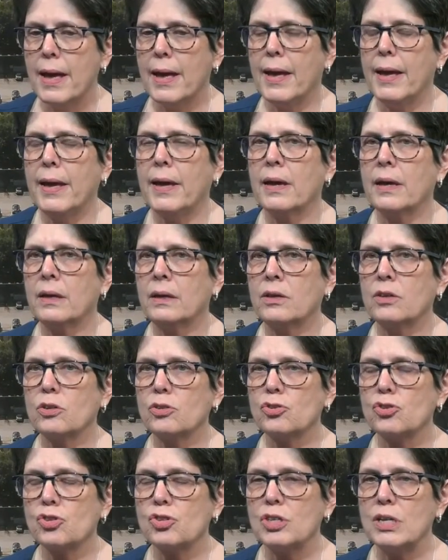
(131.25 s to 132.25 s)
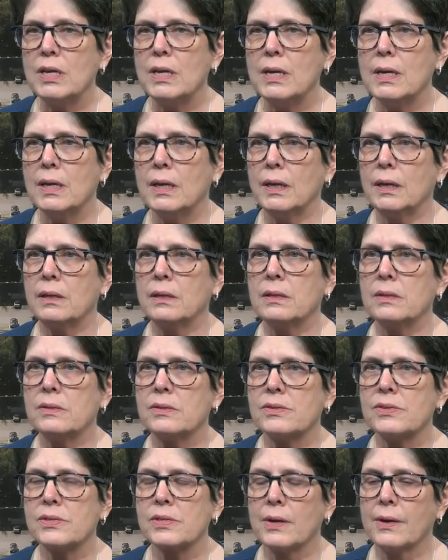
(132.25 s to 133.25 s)
and she
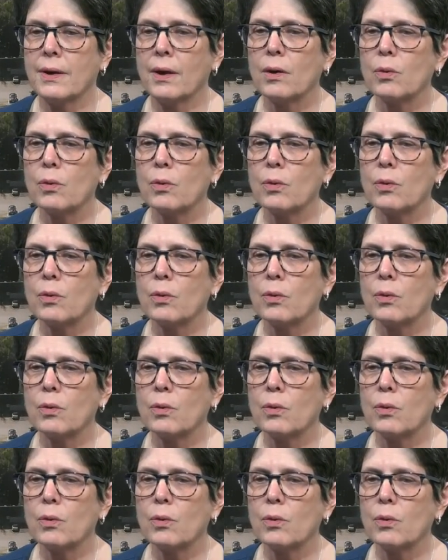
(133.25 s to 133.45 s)
is